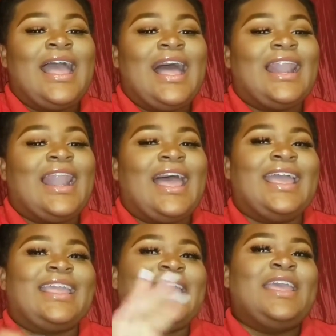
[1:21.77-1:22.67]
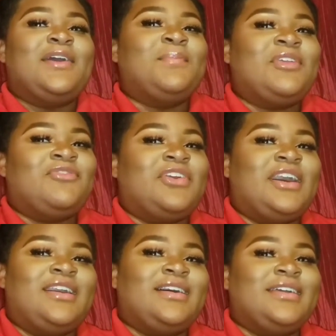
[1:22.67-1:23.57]
I like M and
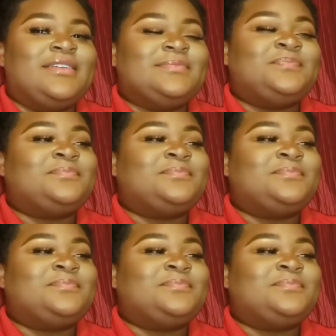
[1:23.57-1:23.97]
Vaughn.